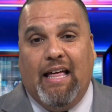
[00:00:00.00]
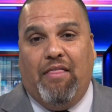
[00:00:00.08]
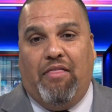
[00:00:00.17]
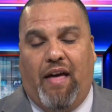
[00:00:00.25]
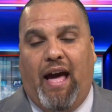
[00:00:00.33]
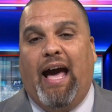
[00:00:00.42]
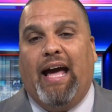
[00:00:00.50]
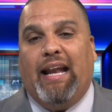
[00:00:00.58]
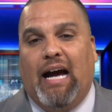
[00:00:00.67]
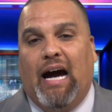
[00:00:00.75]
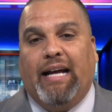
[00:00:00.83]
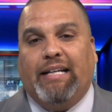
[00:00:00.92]
that
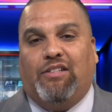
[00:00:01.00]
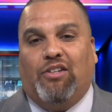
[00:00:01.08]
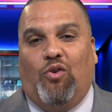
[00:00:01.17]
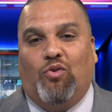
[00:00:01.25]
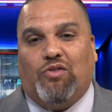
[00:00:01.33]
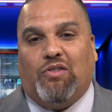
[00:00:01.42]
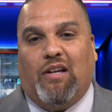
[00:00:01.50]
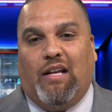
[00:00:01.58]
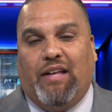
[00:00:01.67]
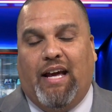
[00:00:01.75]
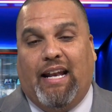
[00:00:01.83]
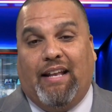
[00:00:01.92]

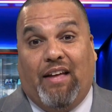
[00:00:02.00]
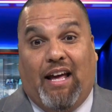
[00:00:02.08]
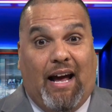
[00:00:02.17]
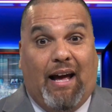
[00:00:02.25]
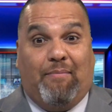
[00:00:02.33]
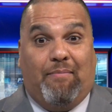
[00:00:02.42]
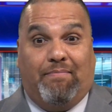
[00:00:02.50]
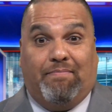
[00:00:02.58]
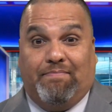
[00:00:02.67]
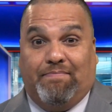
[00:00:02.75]
I'm